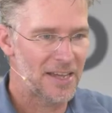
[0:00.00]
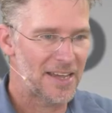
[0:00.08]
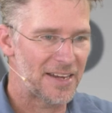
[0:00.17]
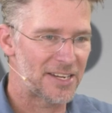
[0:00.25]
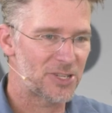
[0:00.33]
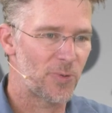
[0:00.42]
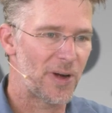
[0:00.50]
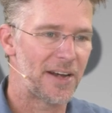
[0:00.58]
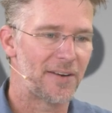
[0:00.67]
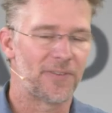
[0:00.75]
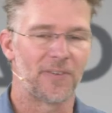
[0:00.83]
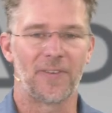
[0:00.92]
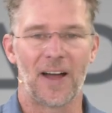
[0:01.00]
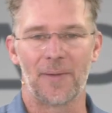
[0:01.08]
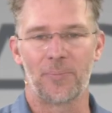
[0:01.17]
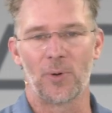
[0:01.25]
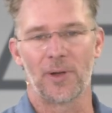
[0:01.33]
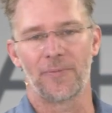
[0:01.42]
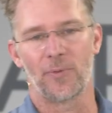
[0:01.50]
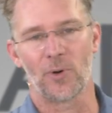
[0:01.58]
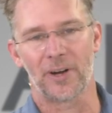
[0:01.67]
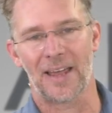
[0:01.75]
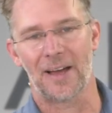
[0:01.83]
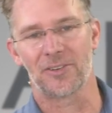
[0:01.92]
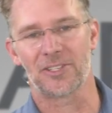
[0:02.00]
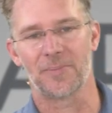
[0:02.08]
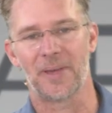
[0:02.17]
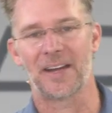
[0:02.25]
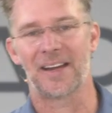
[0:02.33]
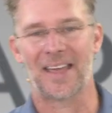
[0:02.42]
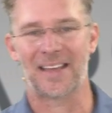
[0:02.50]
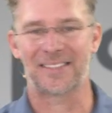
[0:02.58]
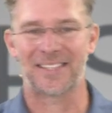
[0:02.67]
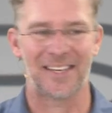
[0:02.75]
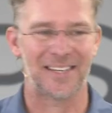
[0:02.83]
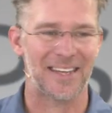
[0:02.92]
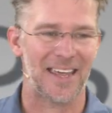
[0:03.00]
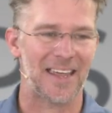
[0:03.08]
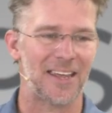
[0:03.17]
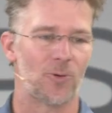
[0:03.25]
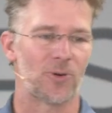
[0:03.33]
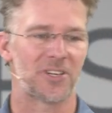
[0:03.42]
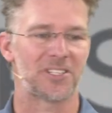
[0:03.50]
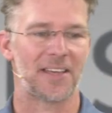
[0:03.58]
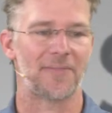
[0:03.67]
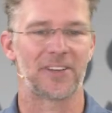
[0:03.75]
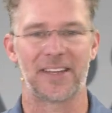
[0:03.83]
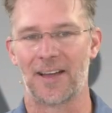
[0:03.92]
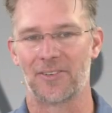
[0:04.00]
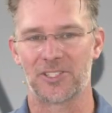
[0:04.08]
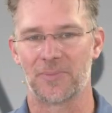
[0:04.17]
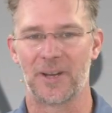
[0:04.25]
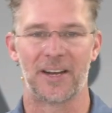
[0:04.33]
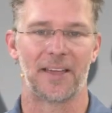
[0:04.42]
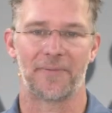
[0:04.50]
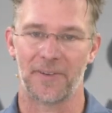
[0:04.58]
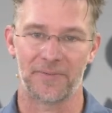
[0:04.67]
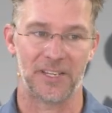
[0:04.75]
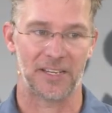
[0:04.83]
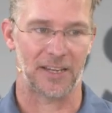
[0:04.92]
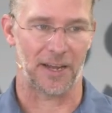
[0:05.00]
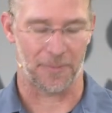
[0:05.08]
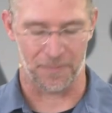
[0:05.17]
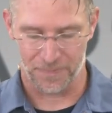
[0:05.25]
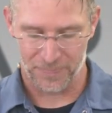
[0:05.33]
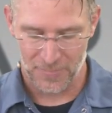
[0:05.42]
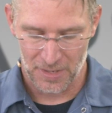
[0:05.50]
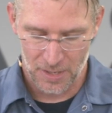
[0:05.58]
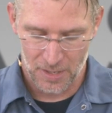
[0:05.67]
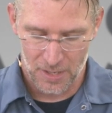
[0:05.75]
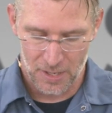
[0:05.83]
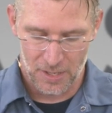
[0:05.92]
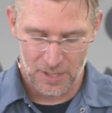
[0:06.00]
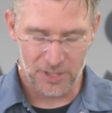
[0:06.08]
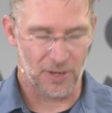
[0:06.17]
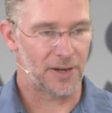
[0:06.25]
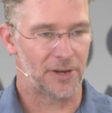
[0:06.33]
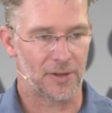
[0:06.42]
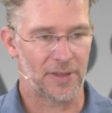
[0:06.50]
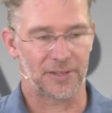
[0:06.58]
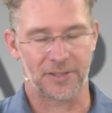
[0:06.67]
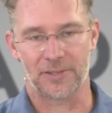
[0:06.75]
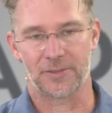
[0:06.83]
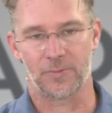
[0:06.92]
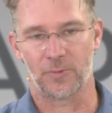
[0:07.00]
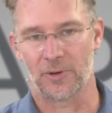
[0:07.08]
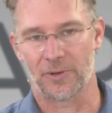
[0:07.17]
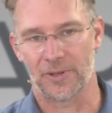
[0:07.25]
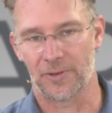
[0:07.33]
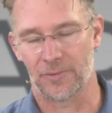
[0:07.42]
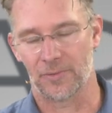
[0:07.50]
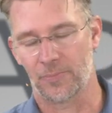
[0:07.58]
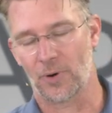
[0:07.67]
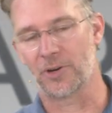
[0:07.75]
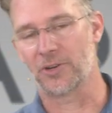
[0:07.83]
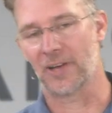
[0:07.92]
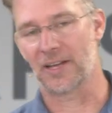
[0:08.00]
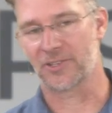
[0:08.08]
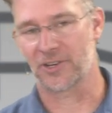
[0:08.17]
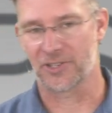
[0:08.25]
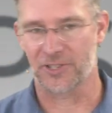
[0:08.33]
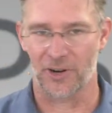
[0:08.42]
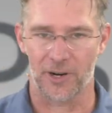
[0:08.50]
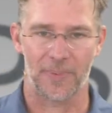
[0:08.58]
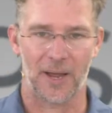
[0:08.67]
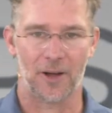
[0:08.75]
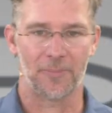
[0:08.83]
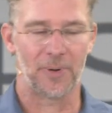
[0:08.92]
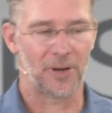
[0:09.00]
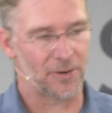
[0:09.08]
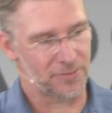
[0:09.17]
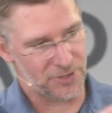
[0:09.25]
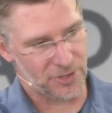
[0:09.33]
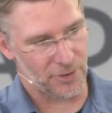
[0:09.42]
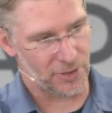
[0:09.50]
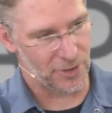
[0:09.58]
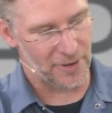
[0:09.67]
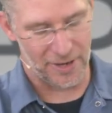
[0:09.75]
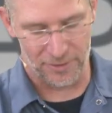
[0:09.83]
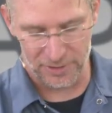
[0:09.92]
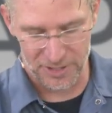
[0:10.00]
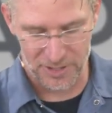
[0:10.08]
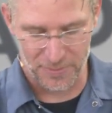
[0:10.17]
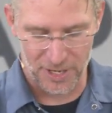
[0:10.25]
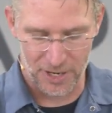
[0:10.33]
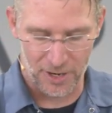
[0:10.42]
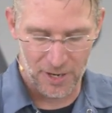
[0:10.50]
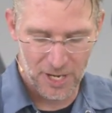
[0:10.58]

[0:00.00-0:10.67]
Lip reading: And it's rated for 5.4 gallons a minute at 10K or 7 gallons a minute at 15K. So I know that that's really the part you guys are concerned about, but I'm just going to go ahead and list them here.